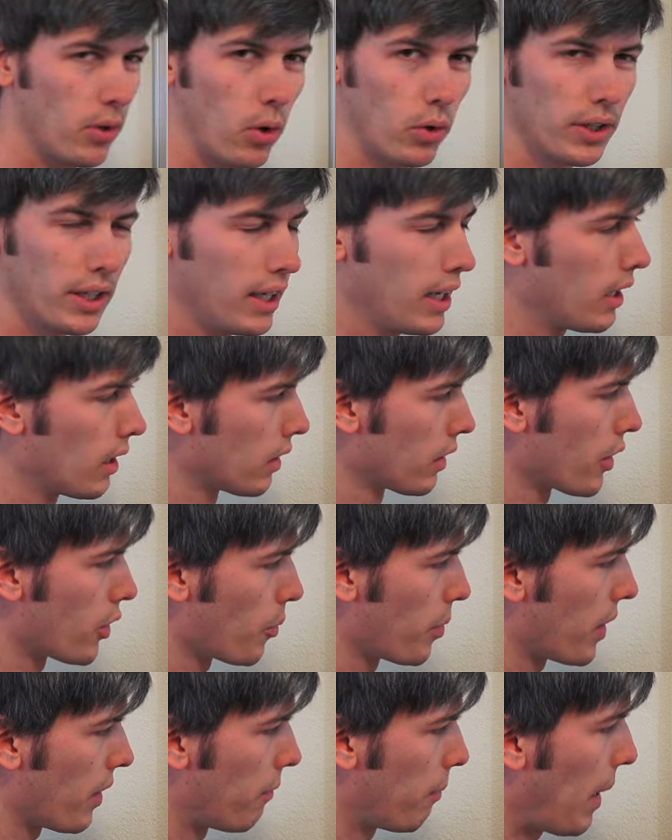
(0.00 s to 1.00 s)
you only need a
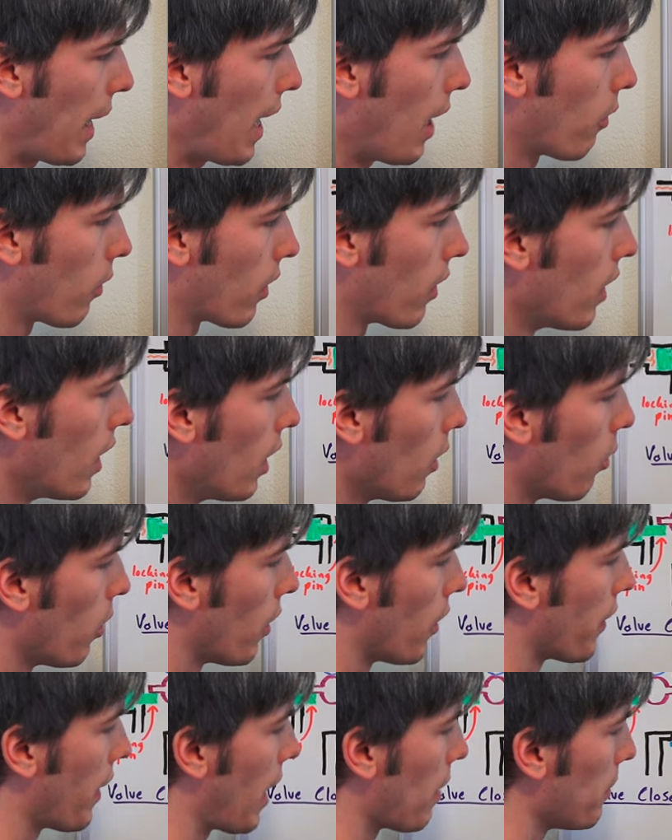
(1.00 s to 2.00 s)
little bit of power.
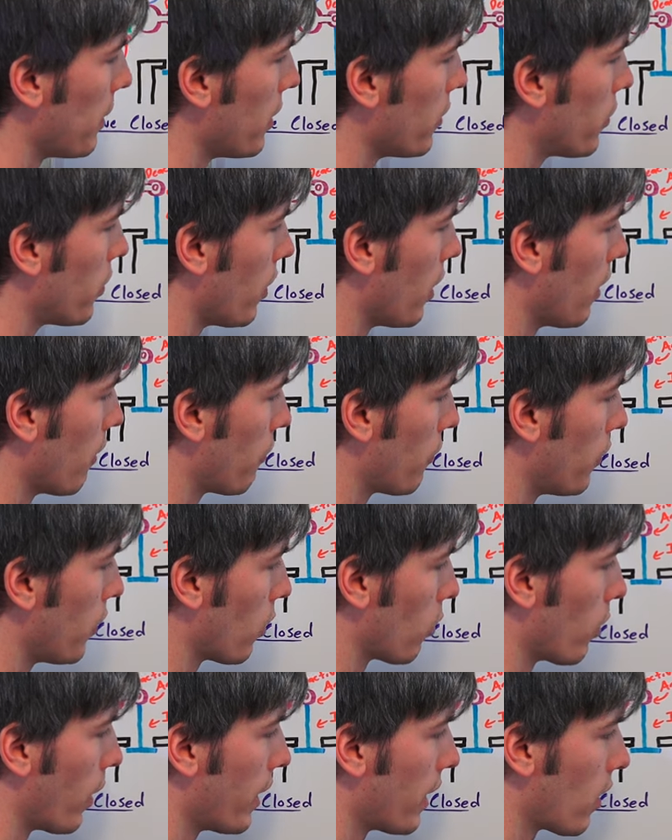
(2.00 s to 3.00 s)
Well, that means if
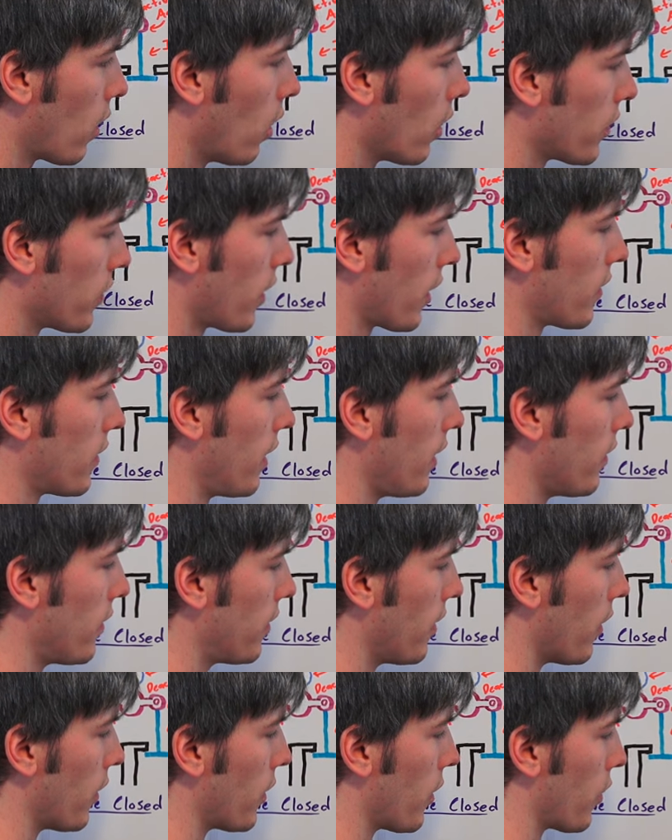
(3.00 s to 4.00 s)
you're running all 16
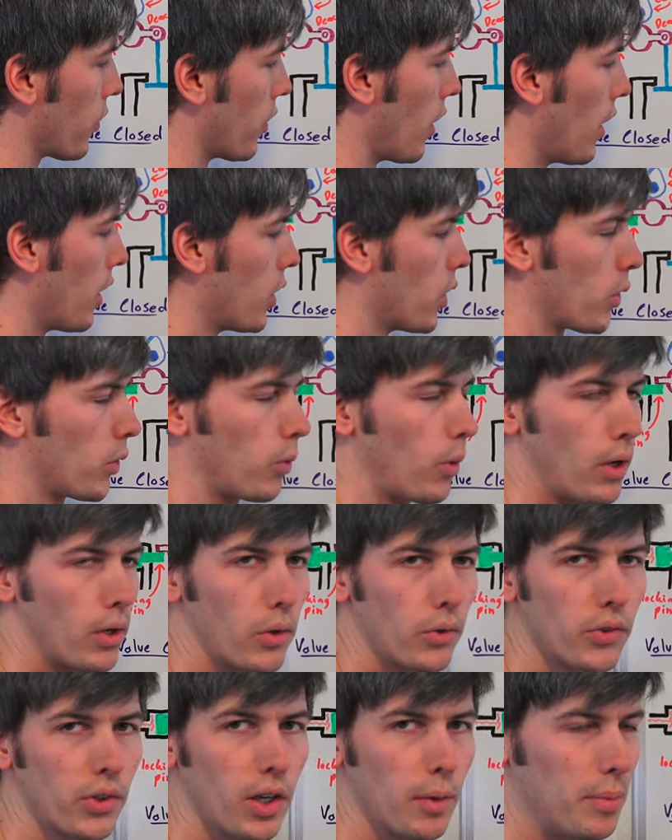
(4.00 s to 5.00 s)
cylinders, your
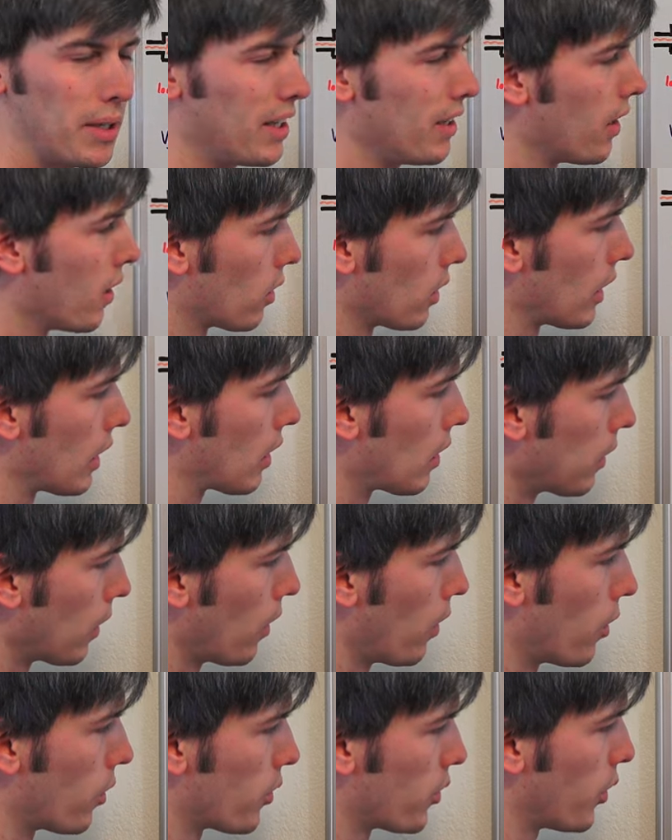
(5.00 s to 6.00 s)
throttle is going to be nearly
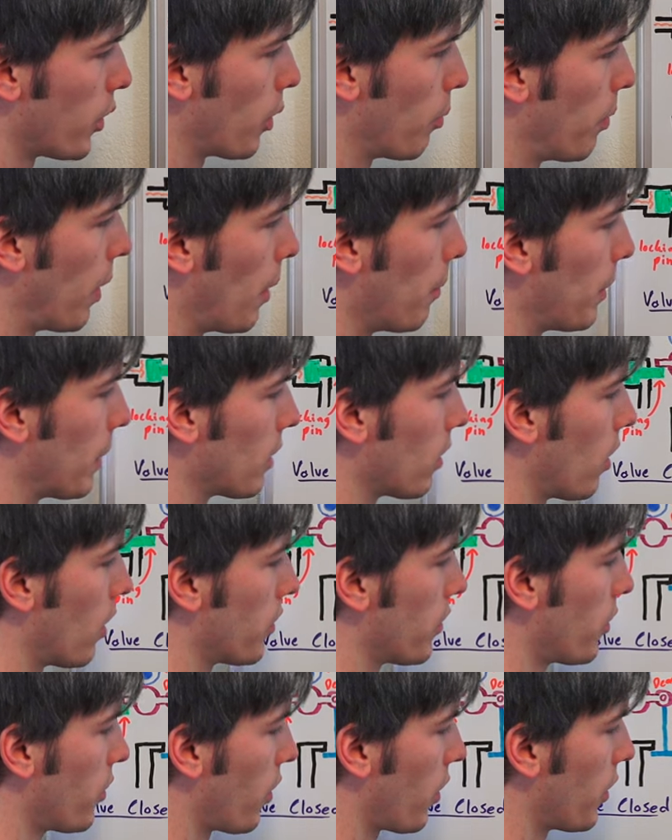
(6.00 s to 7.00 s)
closed. So your pumping
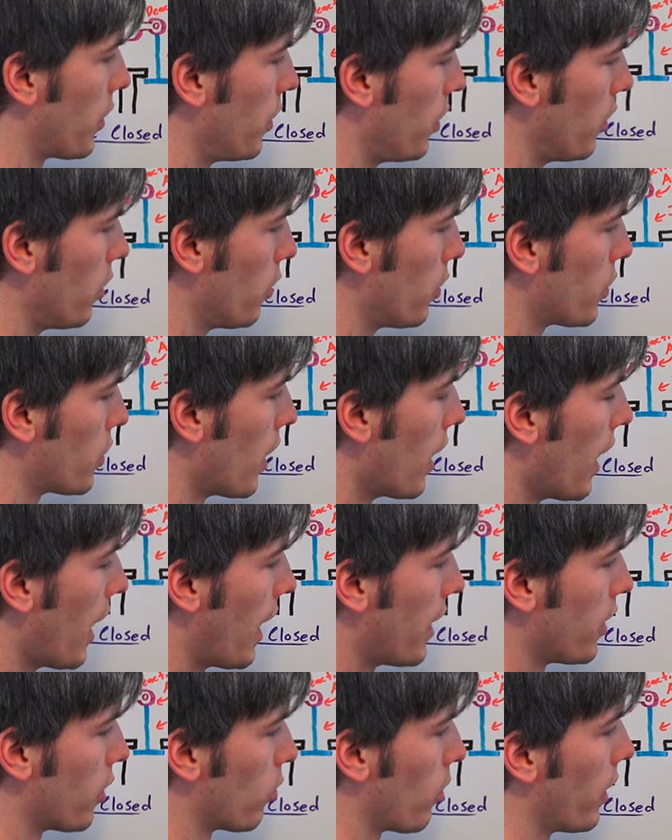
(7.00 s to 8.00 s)
losses are huge,
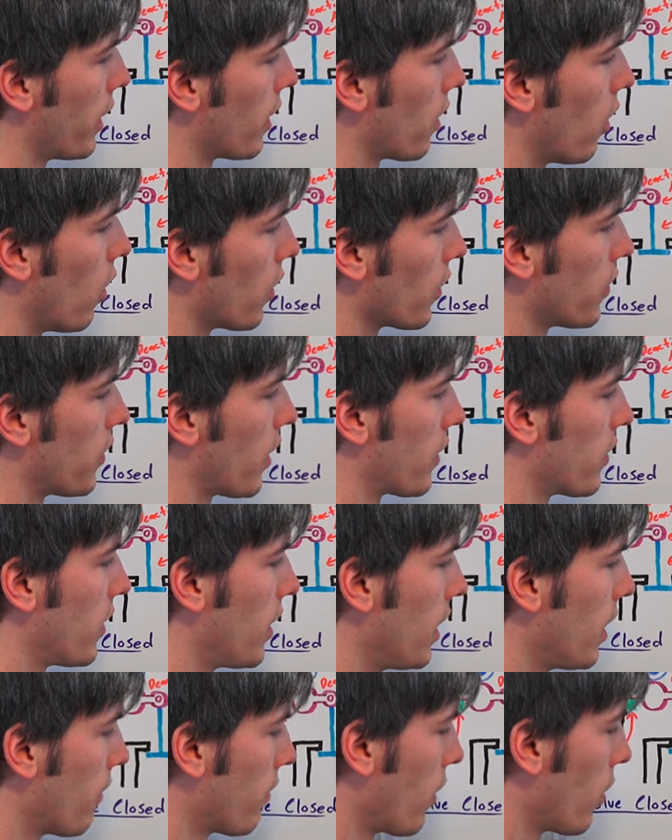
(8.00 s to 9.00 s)
and you're running all
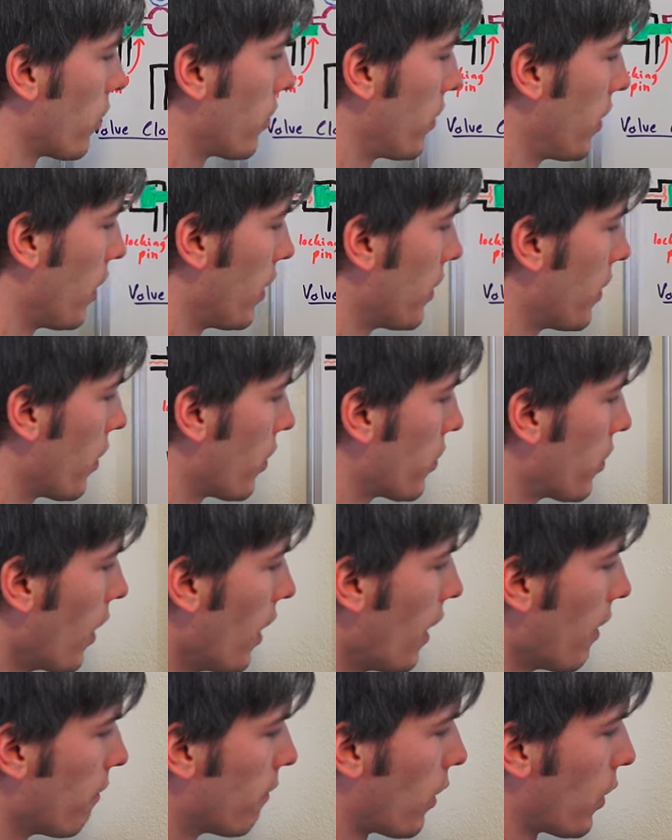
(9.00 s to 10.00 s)
16 of those cylinders,
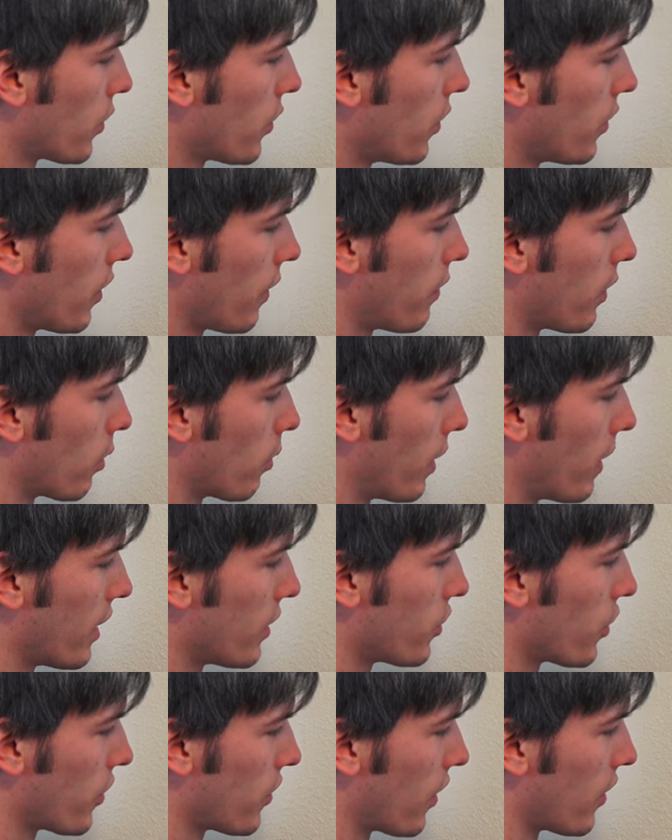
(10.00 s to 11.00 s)
versus if you're
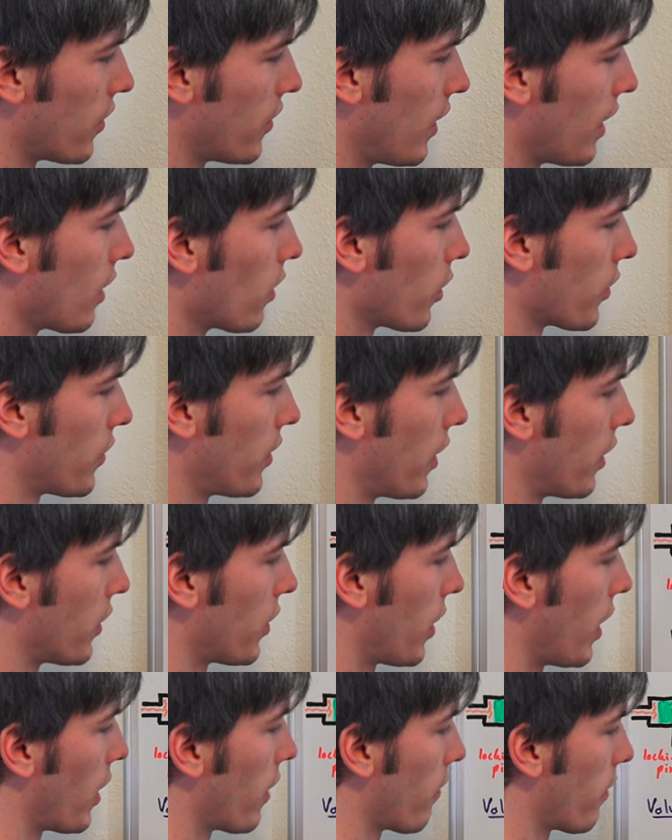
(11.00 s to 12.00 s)
running just a single
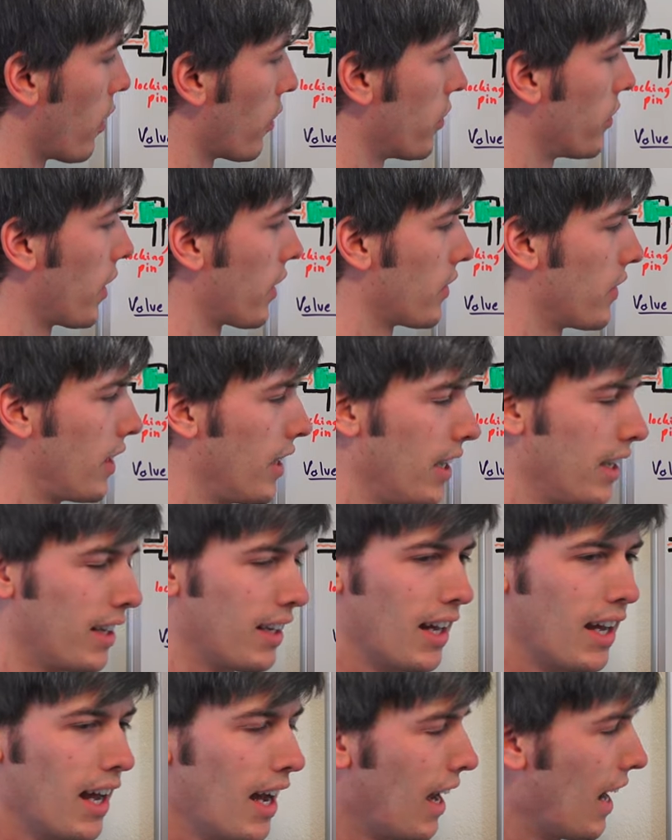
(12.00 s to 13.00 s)
cylinder out of those
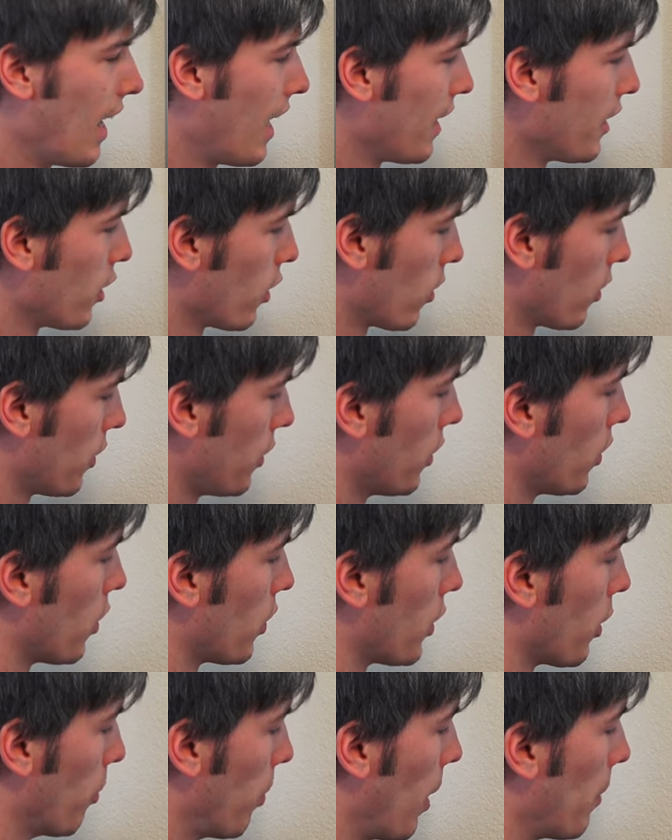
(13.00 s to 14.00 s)
16,
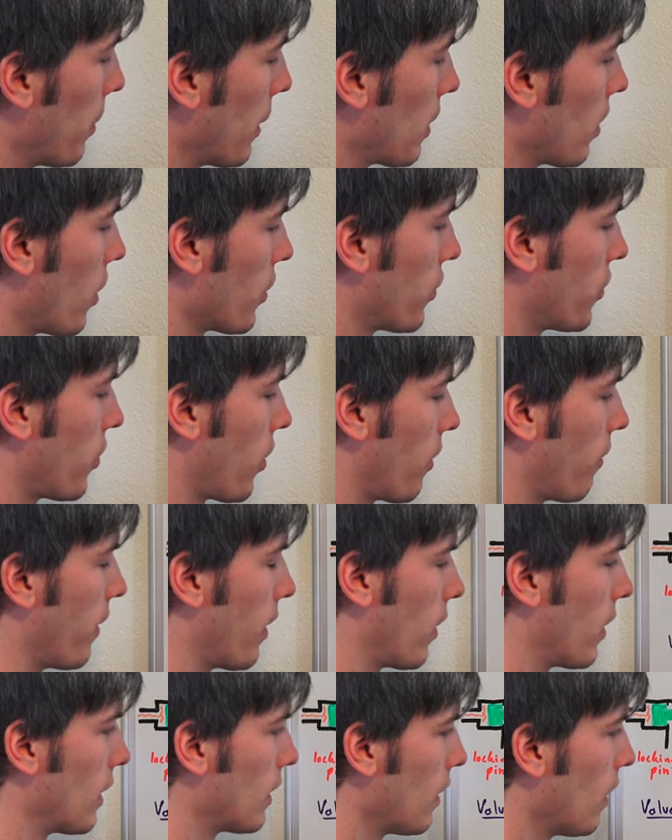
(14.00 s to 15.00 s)
your pumping losses are
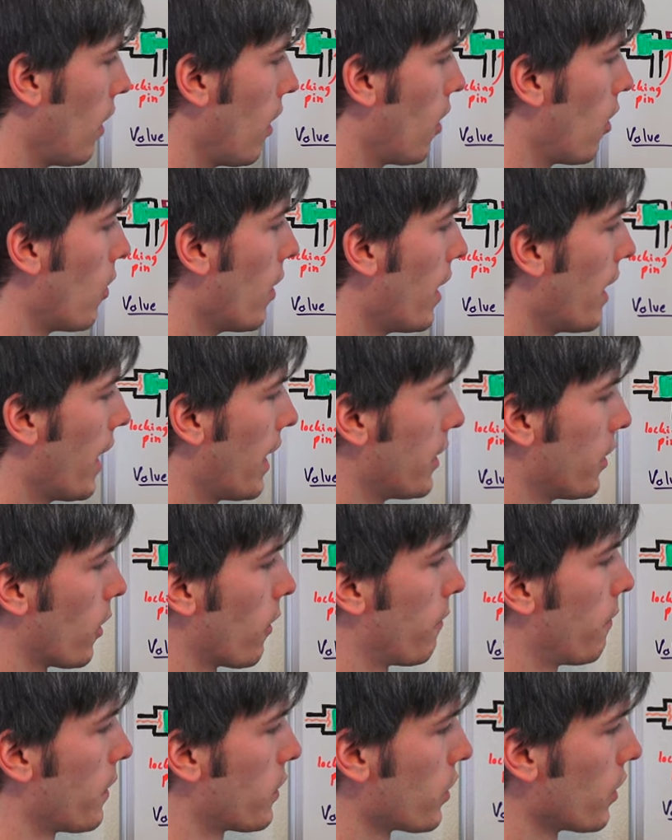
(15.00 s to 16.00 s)
very low, and your
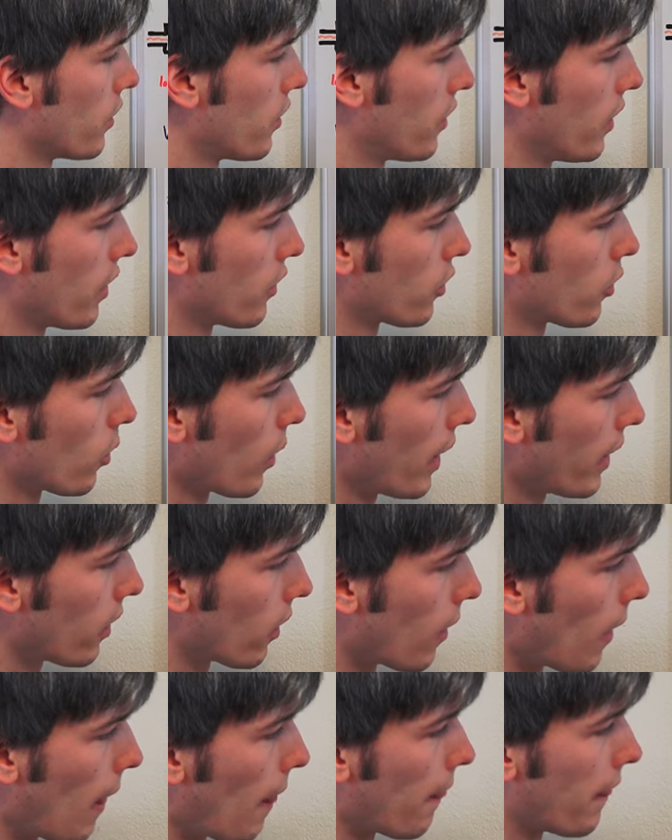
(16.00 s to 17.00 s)
efficiency is
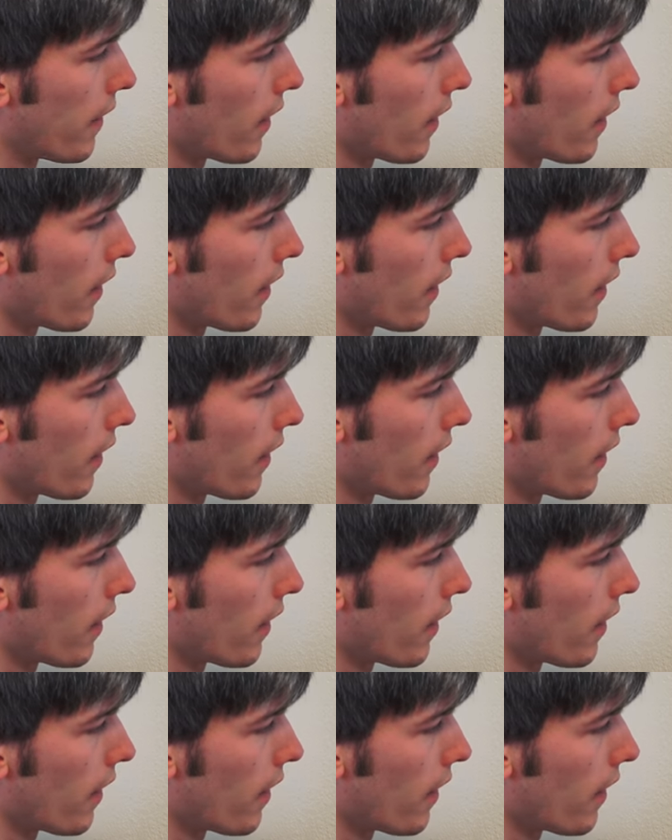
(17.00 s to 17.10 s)
greater.